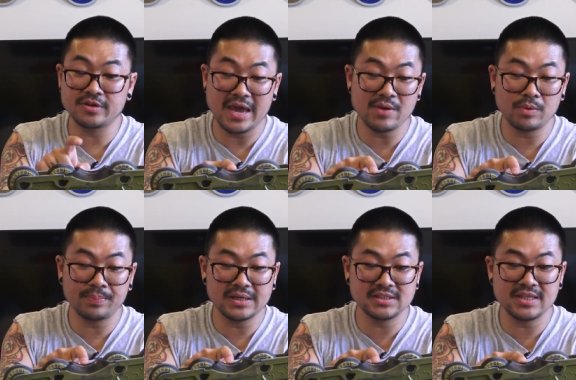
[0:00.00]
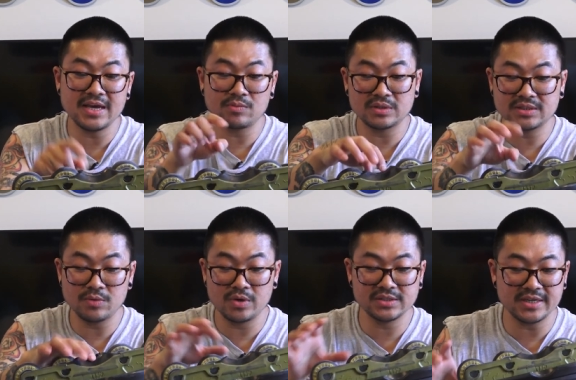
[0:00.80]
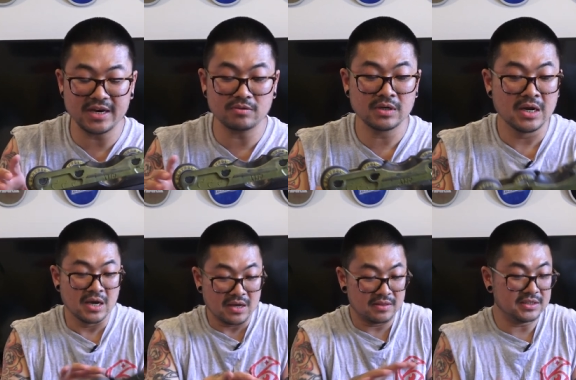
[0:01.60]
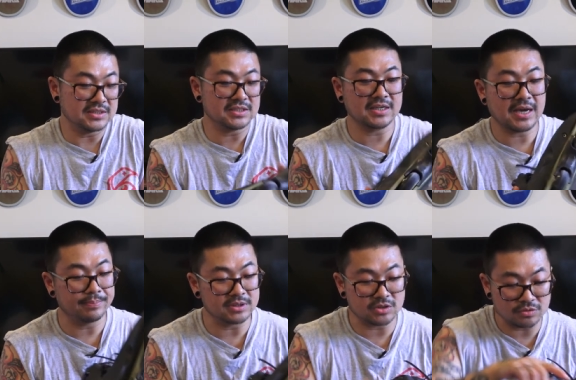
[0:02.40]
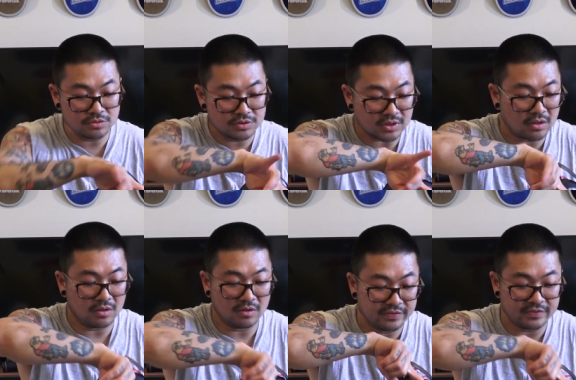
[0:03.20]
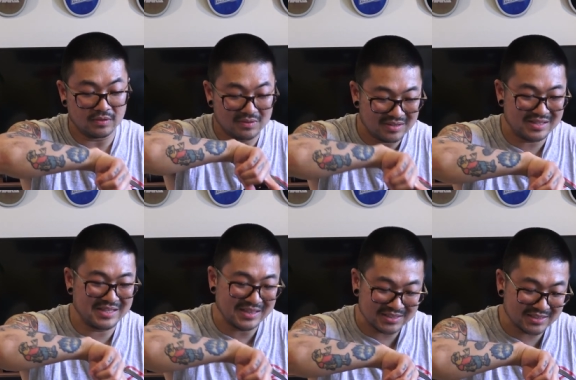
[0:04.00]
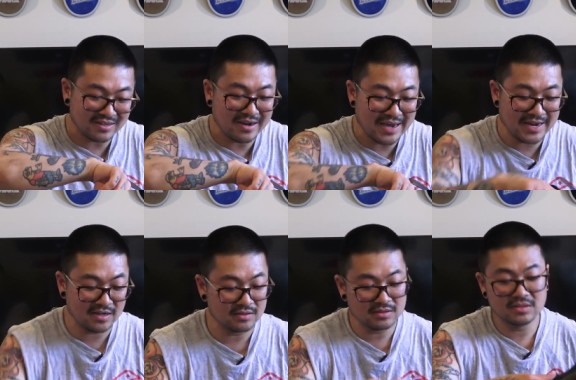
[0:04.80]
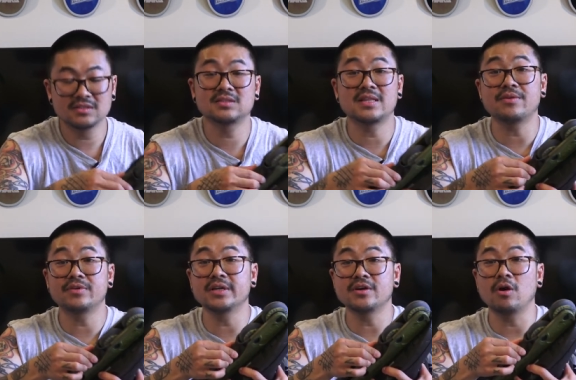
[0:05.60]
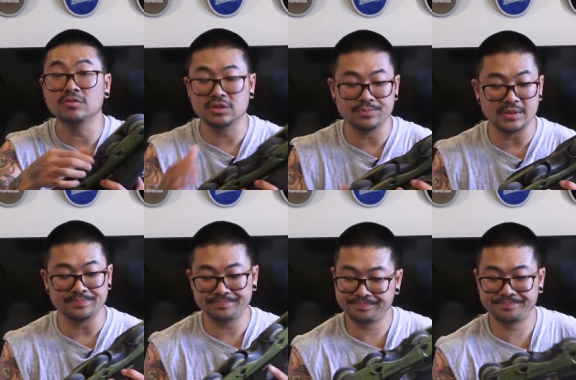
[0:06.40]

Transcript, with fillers: You can replace that once that wears out. There's just a couple of screws on the other side that really holds them in.